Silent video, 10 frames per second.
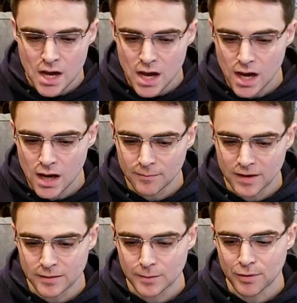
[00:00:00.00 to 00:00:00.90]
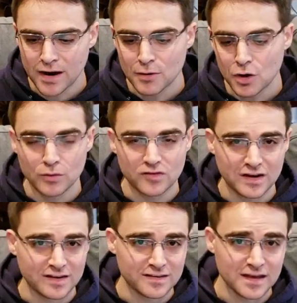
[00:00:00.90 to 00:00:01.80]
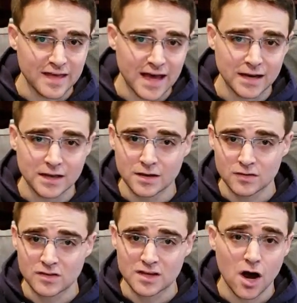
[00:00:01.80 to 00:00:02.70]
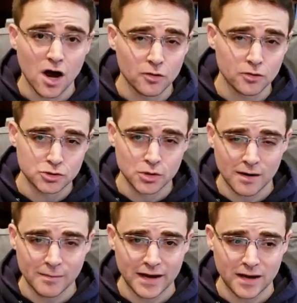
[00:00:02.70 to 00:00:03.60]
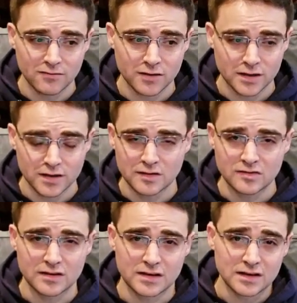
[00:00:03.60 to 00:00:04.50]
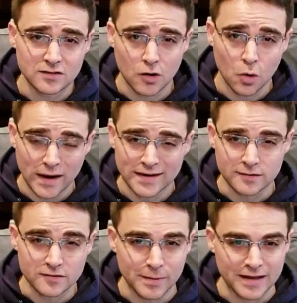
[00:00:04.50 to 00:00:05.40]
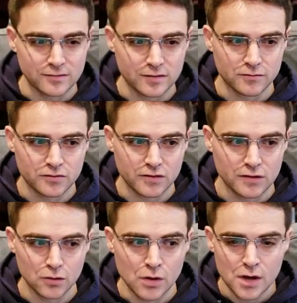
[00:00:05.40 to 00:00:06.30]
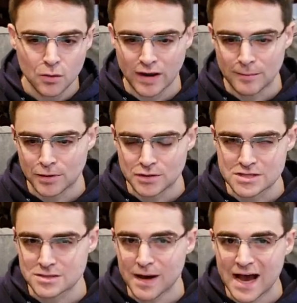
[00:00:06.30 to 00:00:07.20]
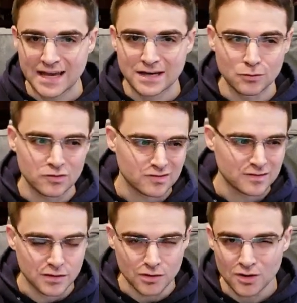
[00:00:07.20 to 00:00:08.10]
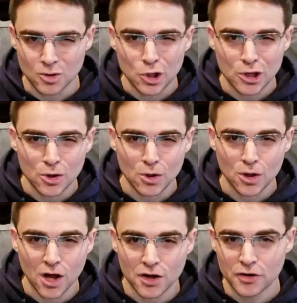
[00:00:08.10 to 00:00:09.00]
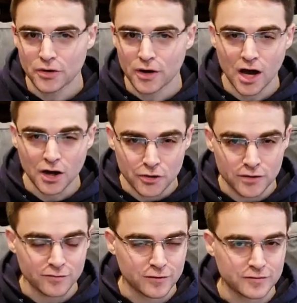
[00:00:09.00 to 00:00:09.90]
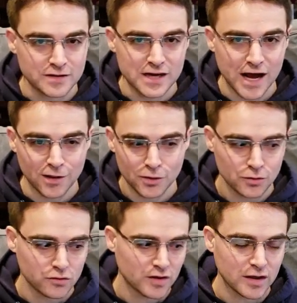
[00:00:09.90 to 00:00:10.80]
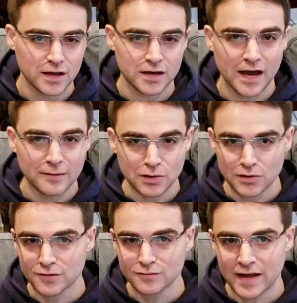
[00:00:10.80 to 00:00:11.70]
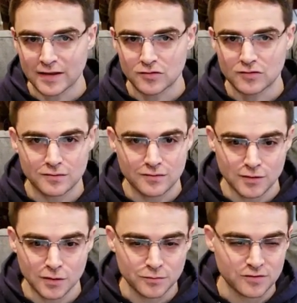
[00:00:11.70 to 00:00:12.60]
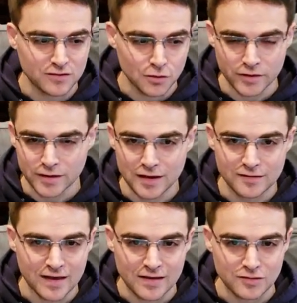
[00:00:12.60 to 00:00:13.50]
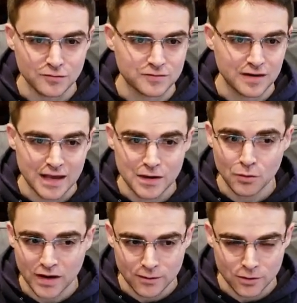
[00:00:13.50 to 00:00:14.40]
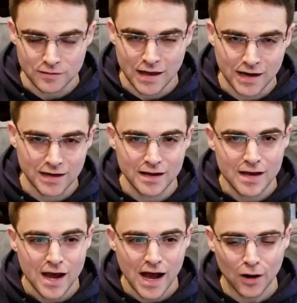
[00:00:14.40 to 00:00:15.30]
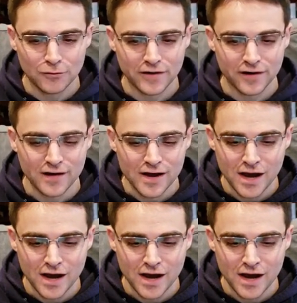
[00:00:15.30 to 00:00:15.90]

And the primary reason I say that is the other drawback of it is quite expensive. So when I purchased mine, it was, you know, a little under $150, and I believe that's, you know, still the case as of today when I looked at it out there.